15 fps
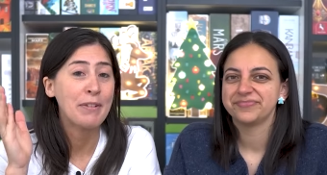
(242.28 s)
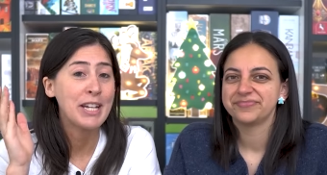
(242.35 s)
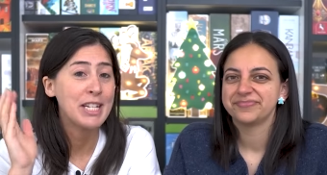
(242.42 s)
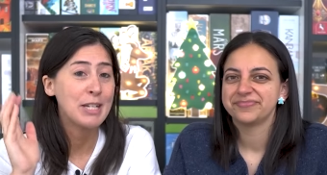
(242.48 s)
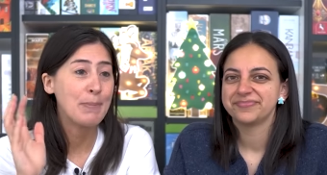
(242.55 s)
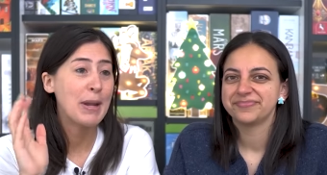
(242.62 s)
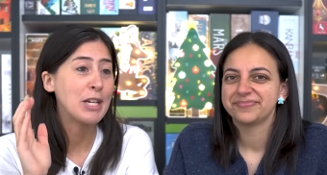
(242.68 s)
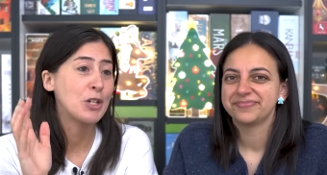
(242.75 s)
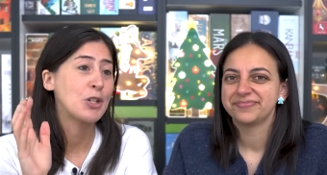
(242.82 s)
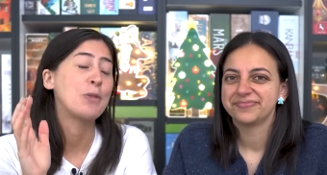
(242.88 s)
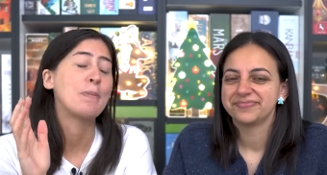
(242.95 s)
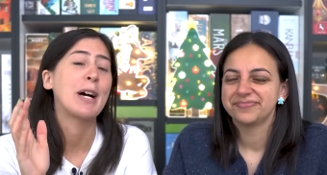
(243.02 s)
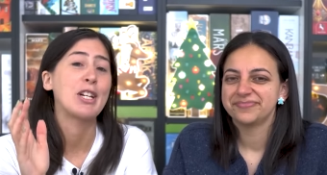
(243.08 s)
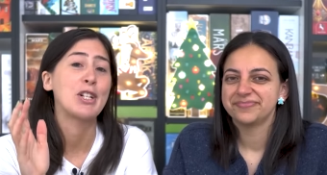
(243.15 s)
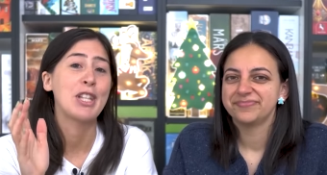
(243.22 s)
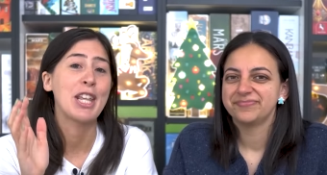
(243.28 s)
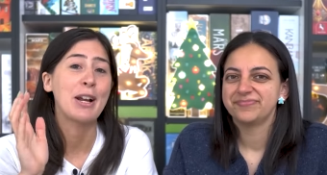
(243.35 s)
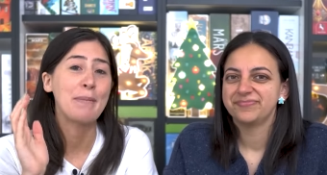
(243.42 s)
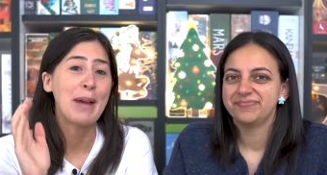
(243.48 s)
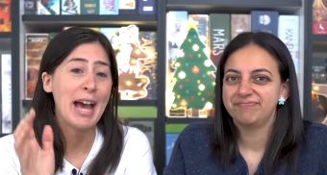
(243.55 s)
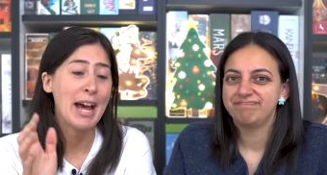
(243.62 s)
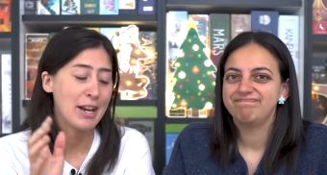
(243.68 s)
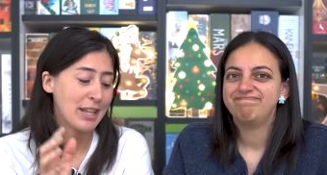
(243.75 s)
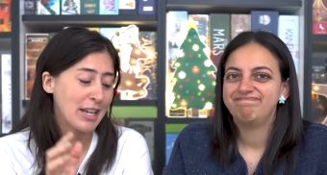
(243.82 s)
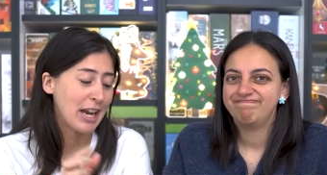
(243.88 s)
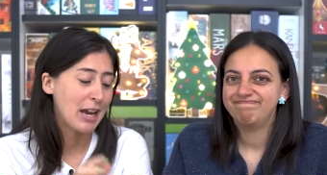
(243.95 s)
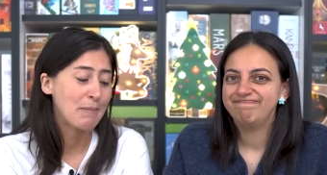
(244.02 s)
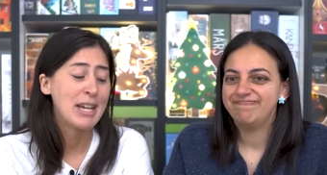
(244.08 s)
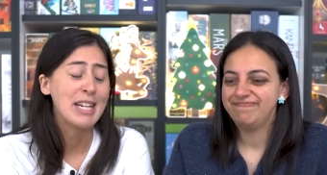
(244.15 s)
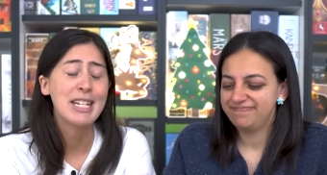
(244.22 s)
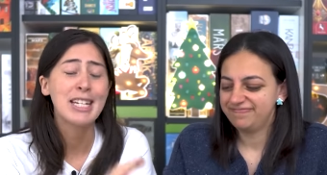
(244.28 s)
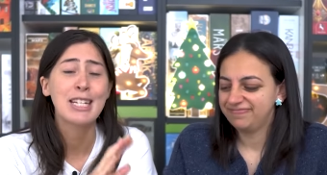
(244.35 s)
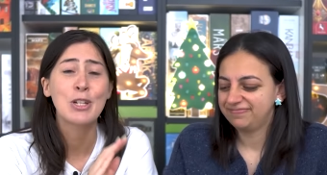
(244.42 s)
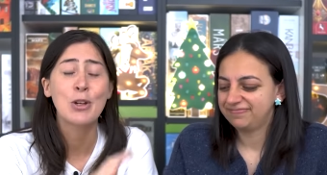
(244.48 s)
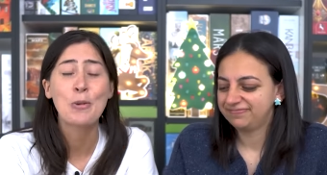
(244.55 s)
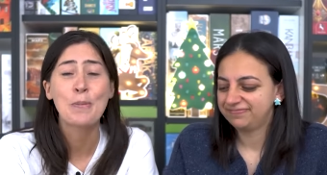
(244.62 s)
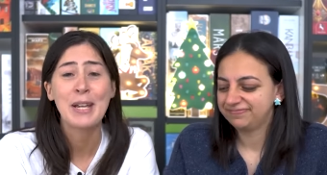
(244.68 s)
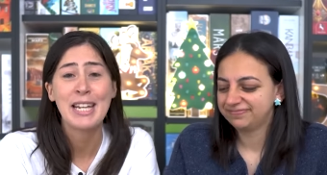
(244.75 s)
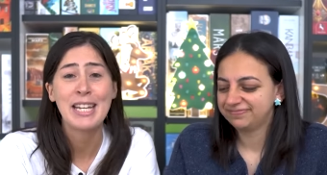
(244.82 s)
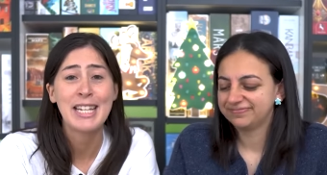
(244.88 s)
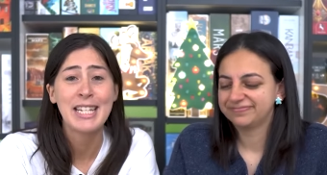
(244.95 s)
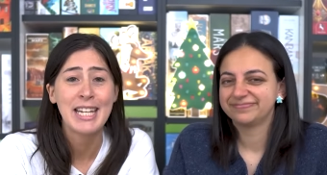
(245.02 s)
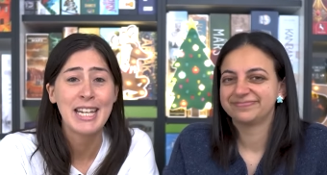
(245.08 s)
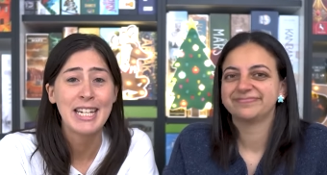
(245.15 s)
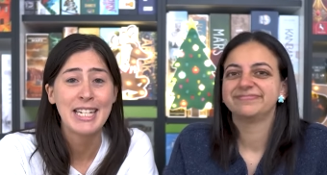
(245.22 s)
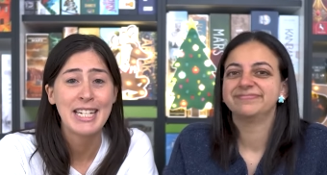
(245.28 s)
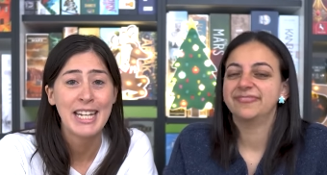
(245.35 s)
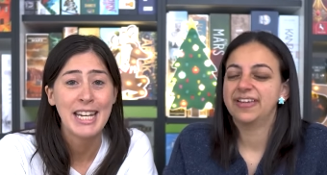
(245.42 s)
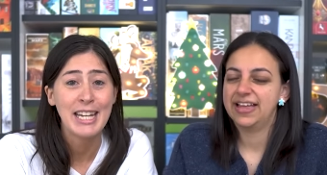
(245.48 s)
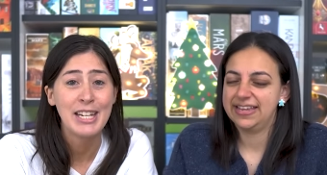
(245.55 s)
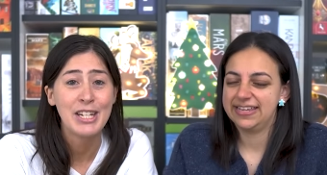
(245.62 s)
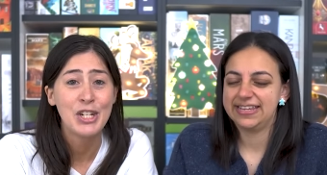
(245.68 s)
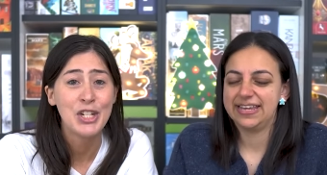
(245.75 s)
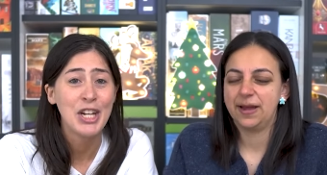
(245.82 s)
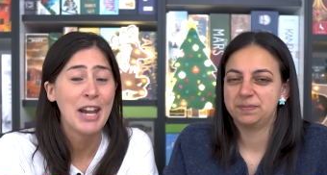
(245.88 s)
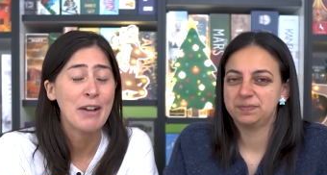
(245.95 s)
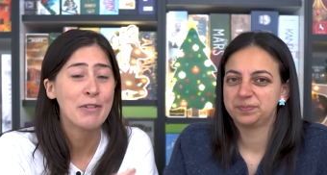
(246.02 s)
Speaker 1: if I spend too much, then I'm out of the game. It's super easy to teach. Yeah.